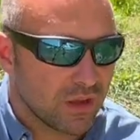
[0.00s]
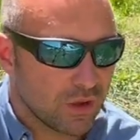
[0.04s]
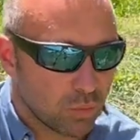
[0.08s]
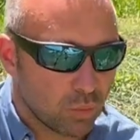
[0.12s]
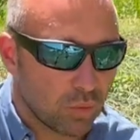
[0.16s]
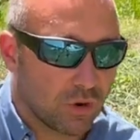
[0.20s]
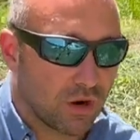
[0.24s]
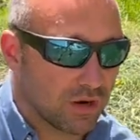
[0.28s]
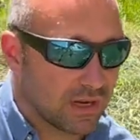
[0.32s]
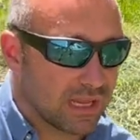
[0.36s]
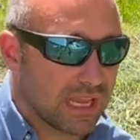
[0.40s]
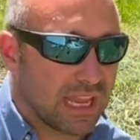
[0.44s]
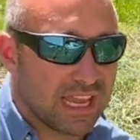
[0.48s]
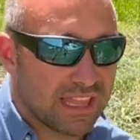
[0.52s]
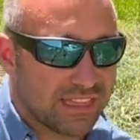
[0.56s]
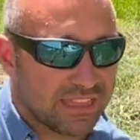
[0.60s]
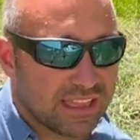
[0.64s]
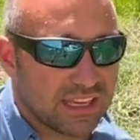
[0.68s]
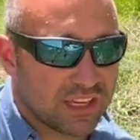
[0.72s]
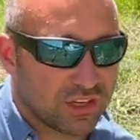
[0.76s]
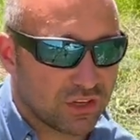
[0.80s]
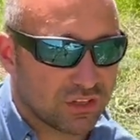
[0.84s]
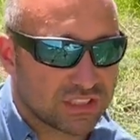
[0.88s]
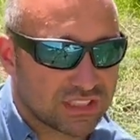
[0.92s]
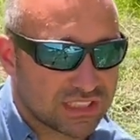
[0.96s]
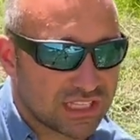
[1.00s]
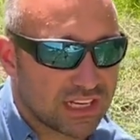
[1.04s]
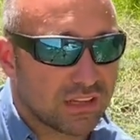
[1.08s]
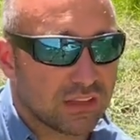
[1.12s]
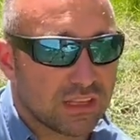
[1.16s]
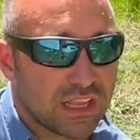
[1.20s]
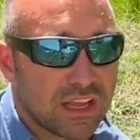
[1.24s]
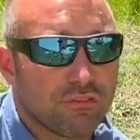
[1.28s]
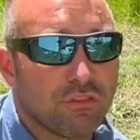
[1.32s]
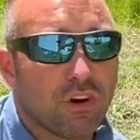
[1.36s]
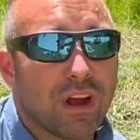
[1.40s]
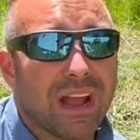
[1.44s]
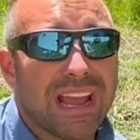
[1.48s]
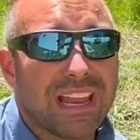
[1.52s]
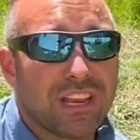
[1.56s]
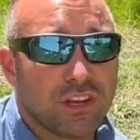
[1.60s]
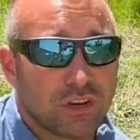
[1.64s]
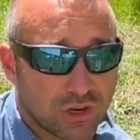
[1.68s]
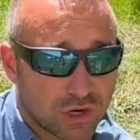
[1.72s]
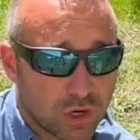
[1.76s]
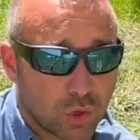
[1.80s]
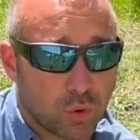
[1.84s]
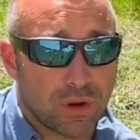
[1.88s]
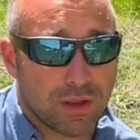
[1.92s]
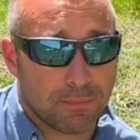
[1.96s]
Work ethic, your skill level, and your
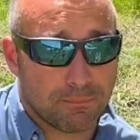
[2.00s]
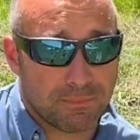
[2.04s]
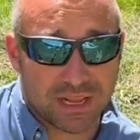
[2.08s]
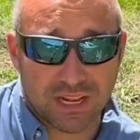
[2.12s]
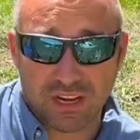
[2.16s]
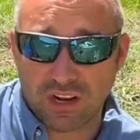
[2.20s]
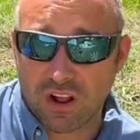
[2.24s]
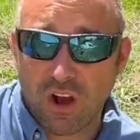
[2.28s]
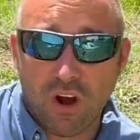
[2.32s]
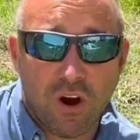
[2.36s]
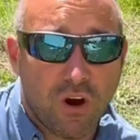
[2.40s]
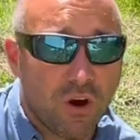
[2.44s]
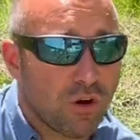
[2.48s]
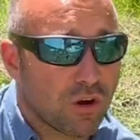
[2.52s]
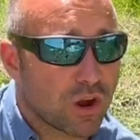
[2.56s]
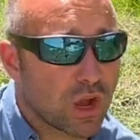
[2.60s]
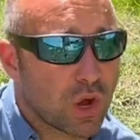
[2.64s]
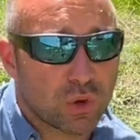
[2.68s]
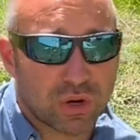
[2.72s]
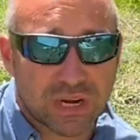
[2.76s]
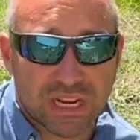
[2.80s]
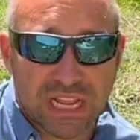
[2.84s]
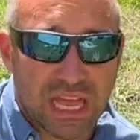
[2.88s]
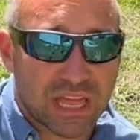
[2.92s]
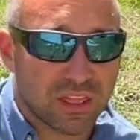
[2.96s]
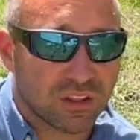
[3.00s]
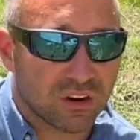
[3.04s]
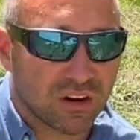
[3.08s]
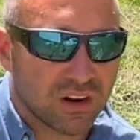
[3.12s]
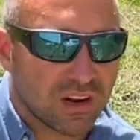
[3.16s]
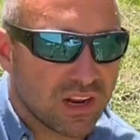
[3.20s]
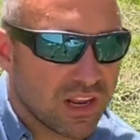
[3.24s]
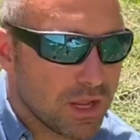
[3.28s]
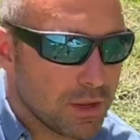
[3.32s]
equipment all go together,